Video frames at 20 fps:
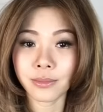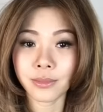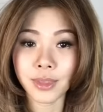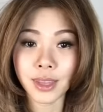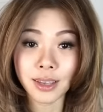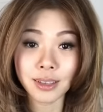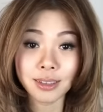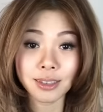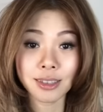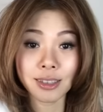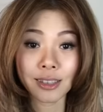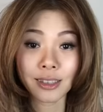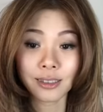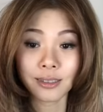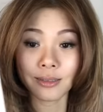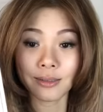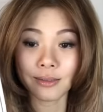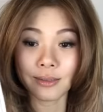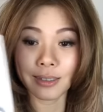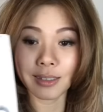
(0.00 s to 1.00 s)
this
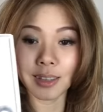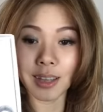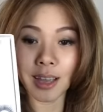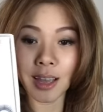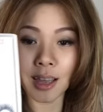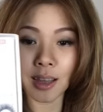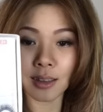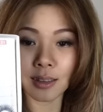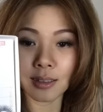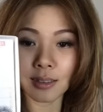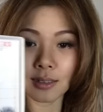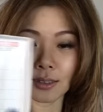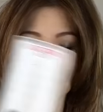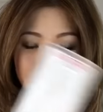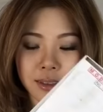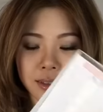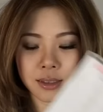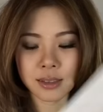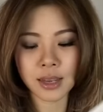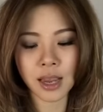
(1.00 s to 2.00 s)

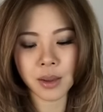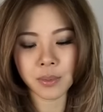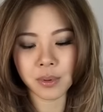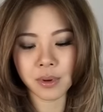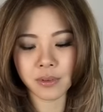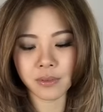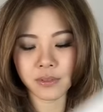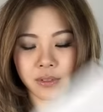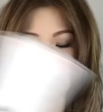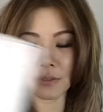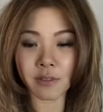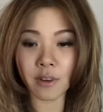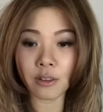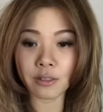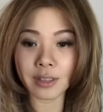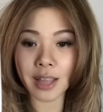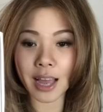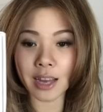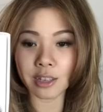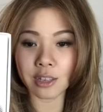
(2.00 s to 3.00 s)
type of
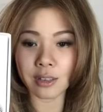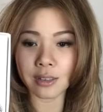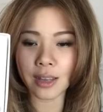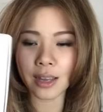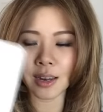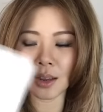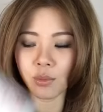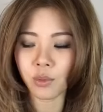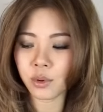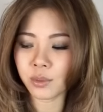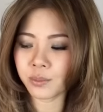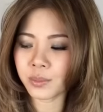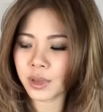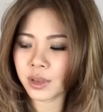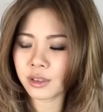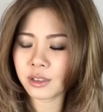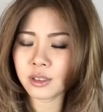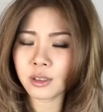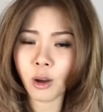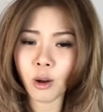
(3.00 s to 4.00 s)
false lashes and it would
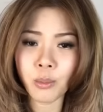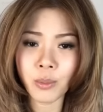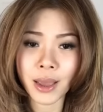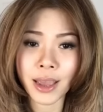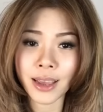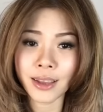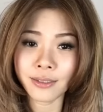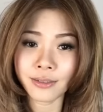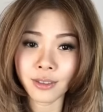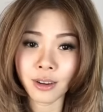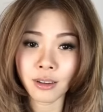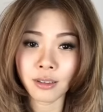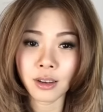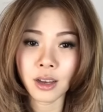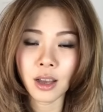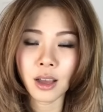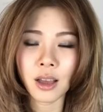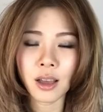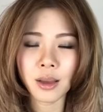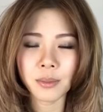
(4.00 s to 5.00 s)
be so painful.
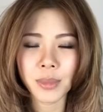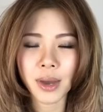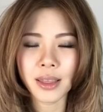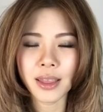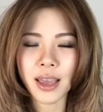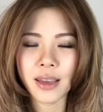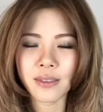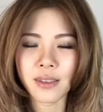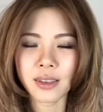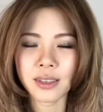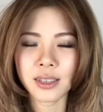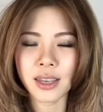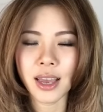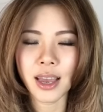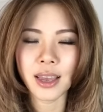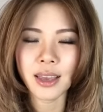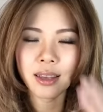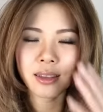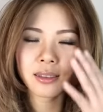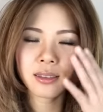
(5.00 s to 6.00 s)
By the end of the
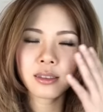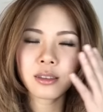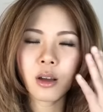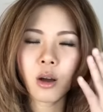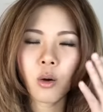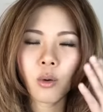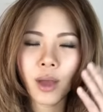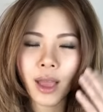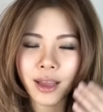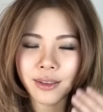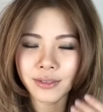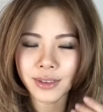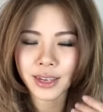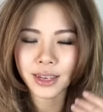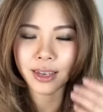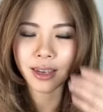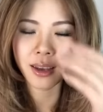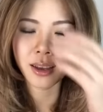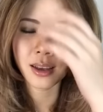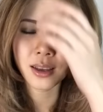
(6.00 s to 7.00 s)
day, it's so
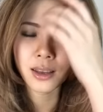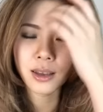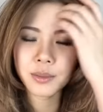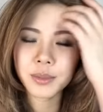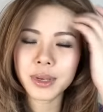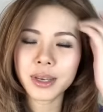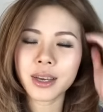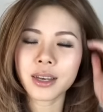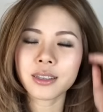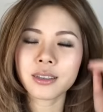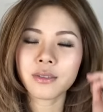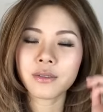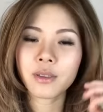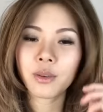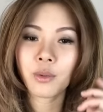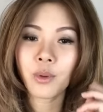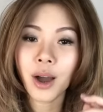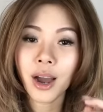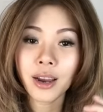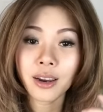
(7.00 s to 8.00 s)
heavy because of the
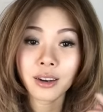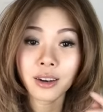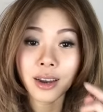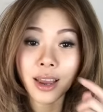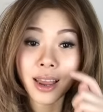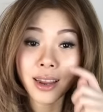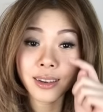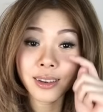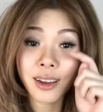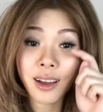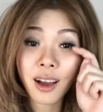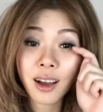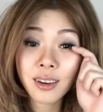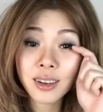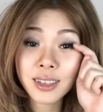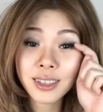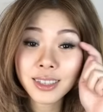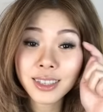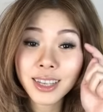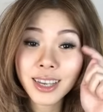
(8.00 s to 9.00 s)
wire, and
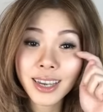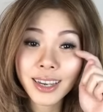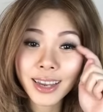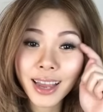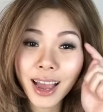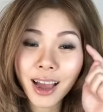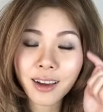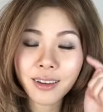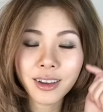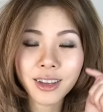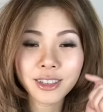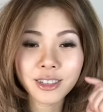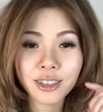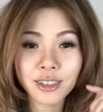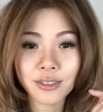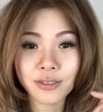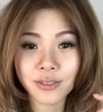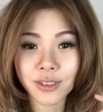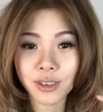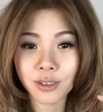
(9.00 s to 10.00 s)
honestly now it
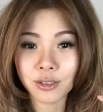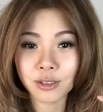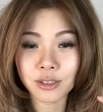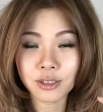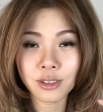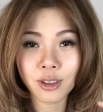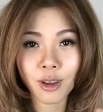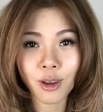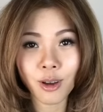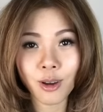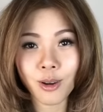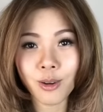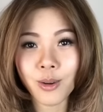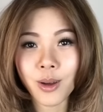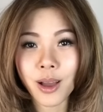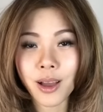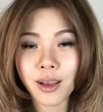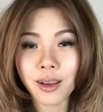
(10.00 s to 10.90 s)
just feels so